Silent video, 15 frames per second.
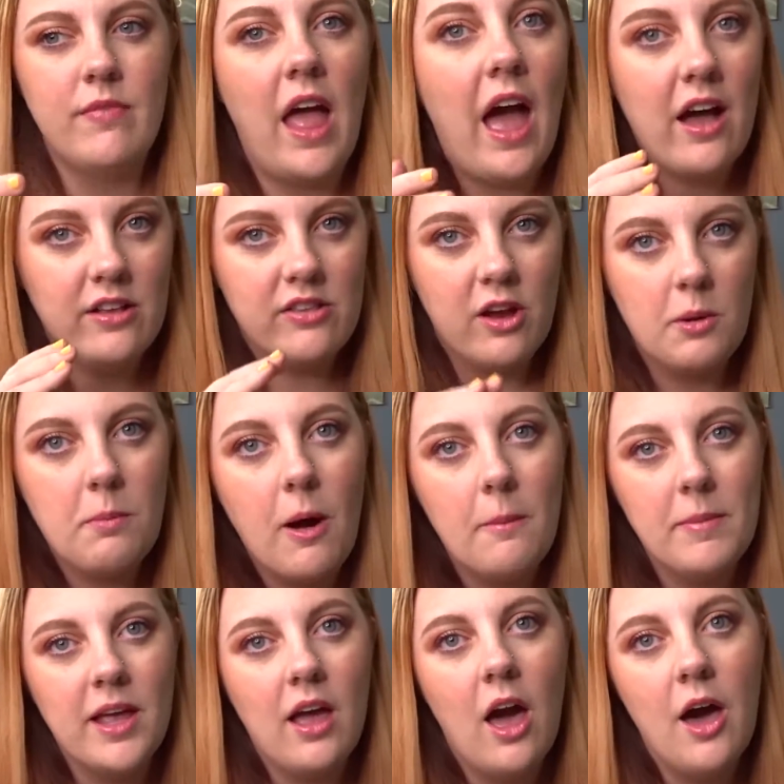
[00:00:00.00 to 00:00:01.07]
ads are
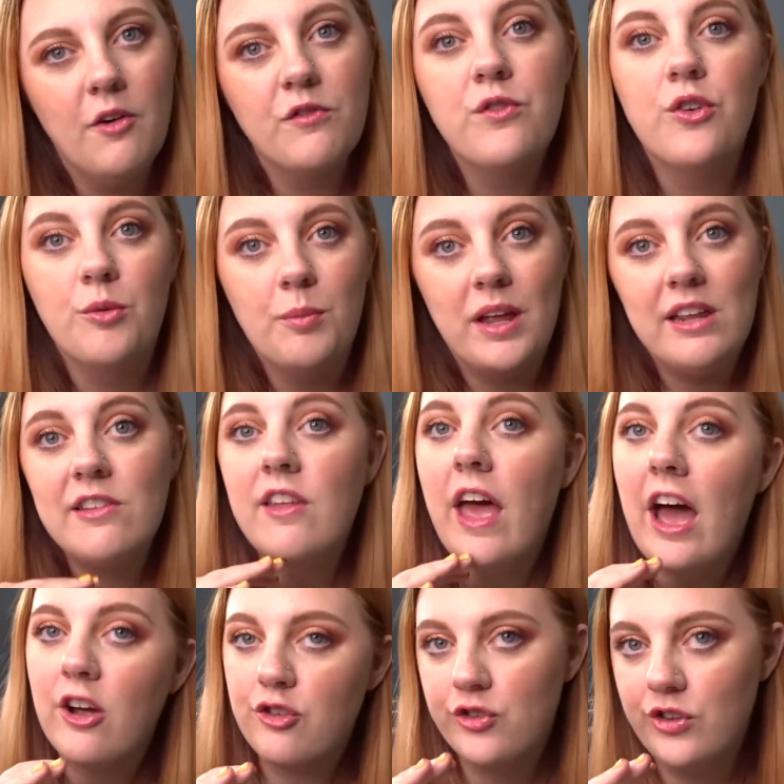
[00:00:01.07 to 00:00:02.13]
popping up for me to
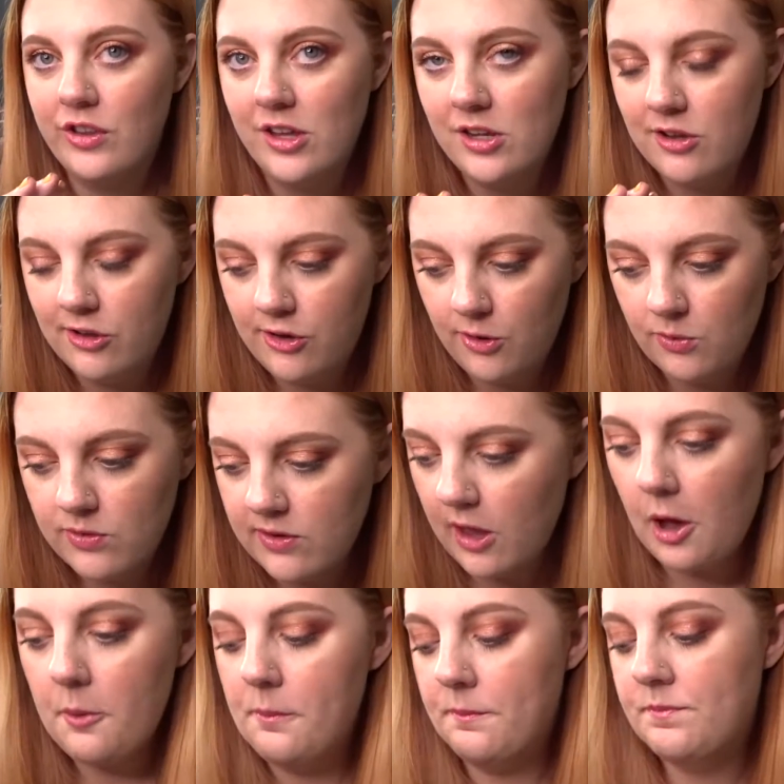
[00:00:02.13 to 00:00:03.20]
actually do so.